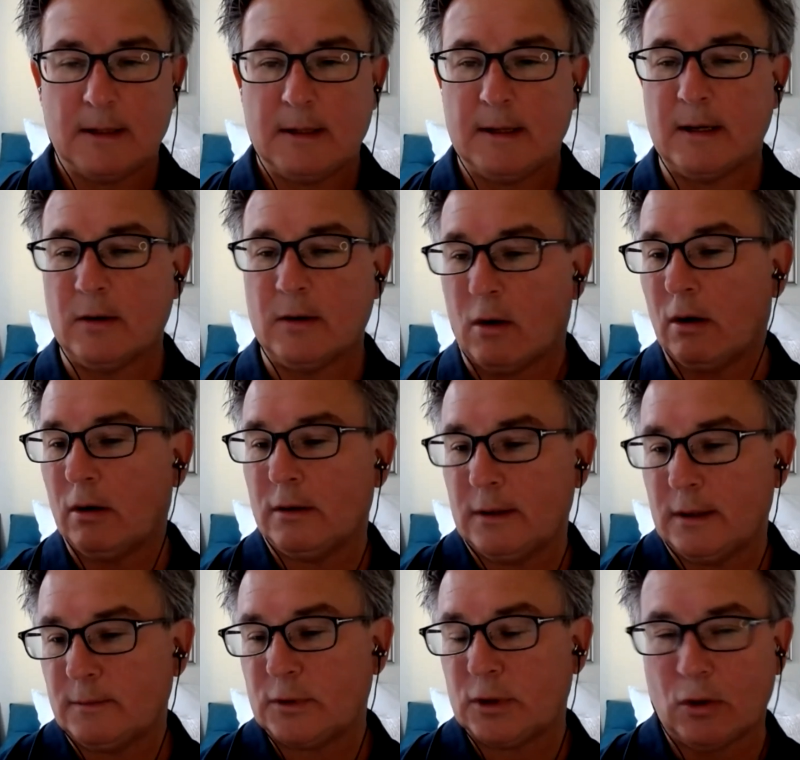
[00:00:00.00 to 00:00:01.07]
And all of
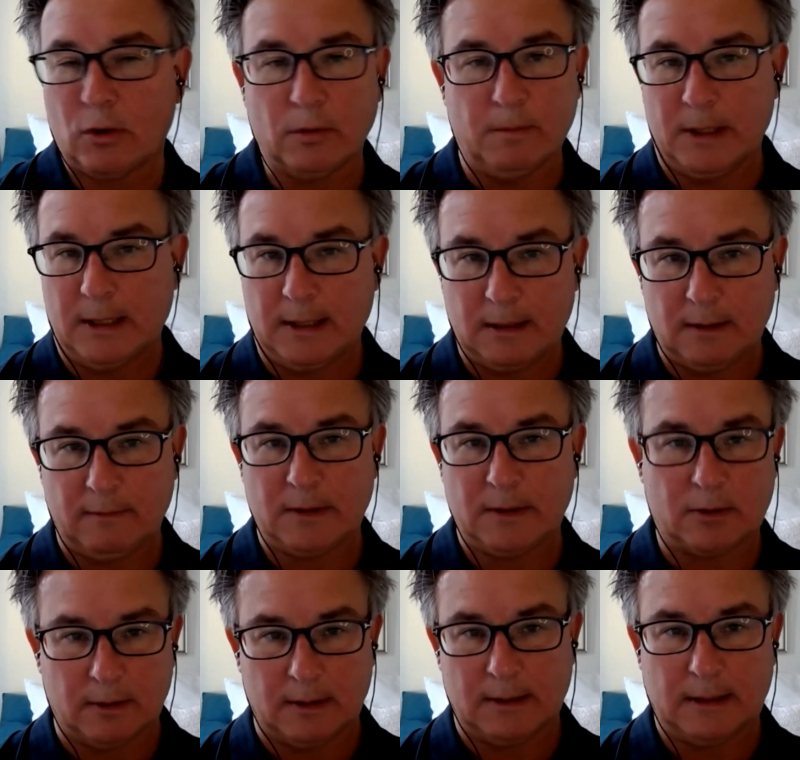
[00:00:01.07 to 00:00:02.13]
them told me
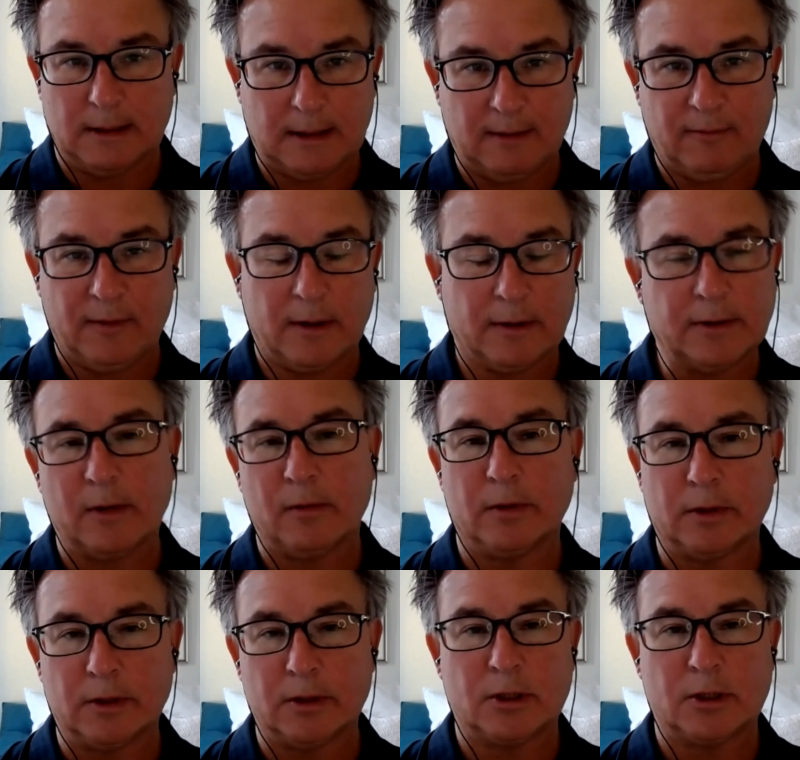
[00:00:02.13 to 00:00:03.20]
individually that they felt they were in
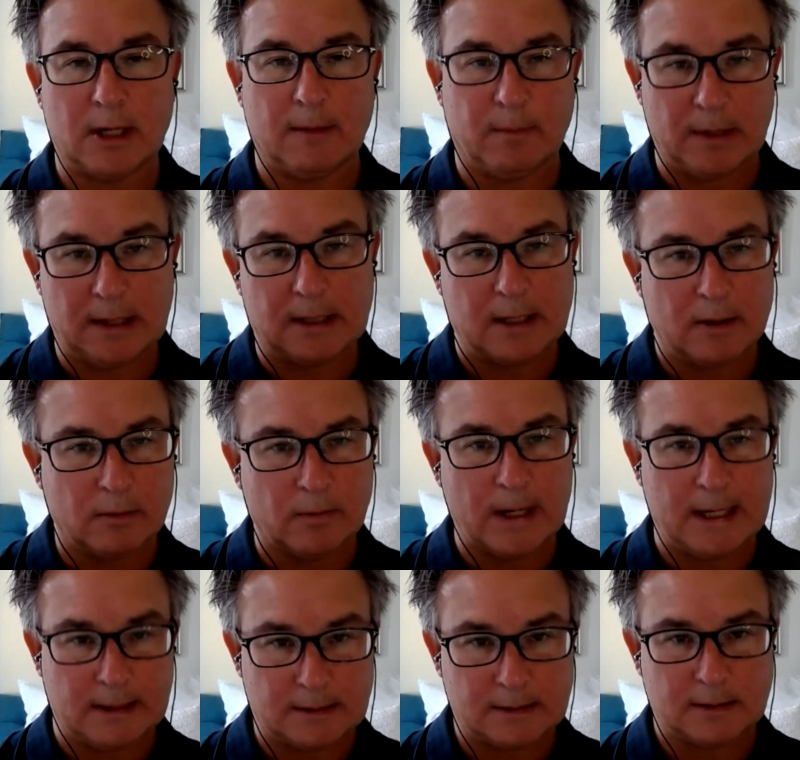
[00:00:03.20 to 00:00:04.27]
good shape in their
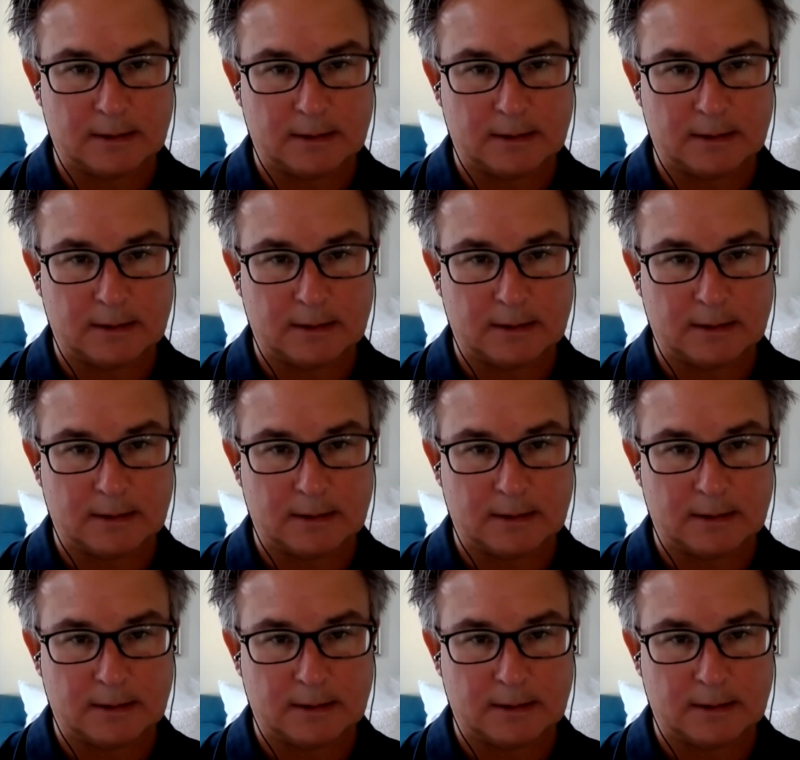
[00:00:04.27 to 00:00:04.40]
race.